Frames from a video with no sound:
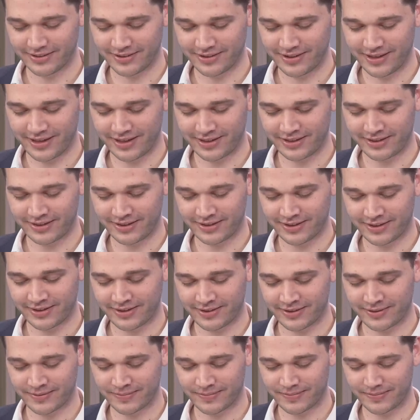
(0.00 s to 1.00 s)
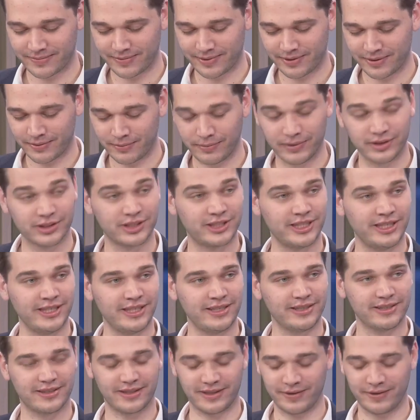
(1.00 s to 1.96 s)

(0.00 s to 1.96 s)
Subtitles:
Then we'll see